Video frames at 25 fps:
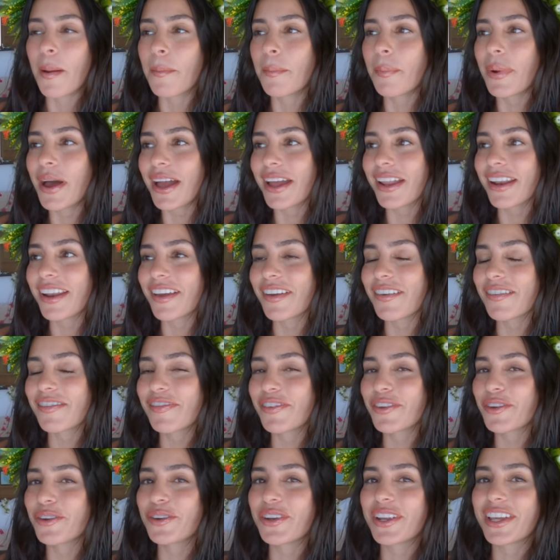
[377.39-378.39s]
But
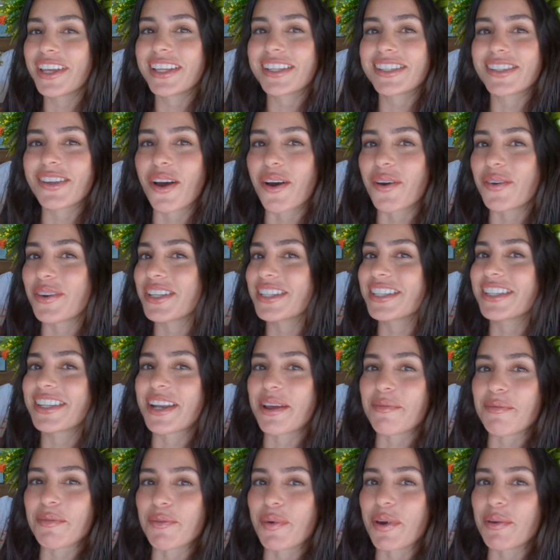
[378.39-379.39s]
food is always the
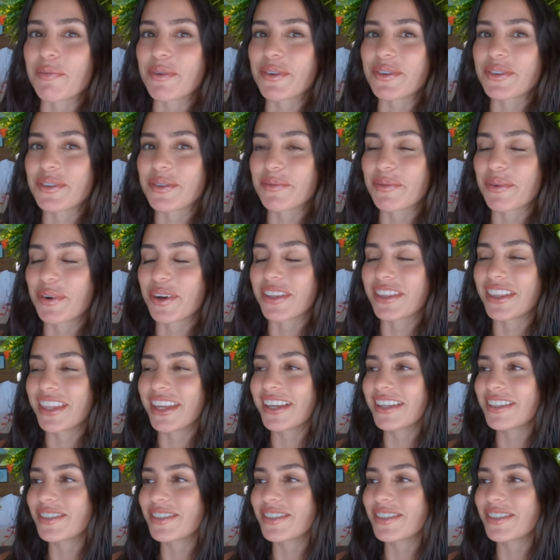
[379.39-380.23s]
number one most important thing,